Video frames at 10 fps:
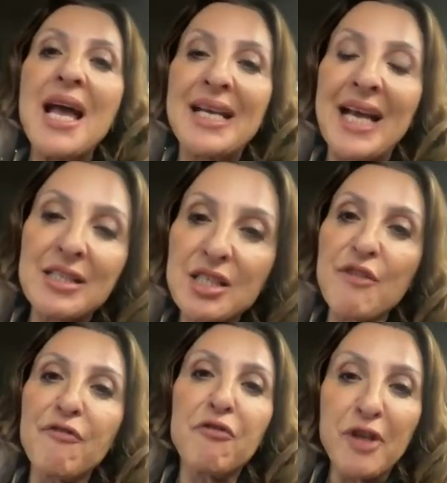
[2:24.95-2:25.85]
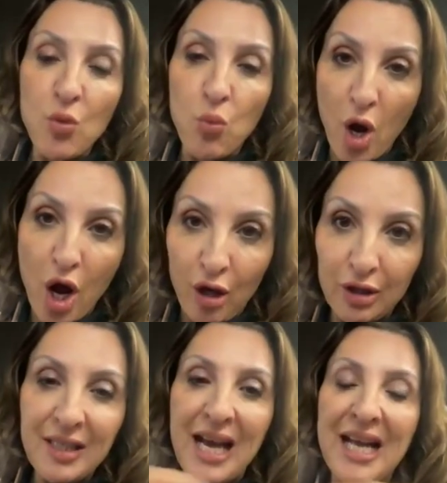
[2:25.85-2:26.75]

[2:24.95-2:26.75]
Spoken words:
against the free world.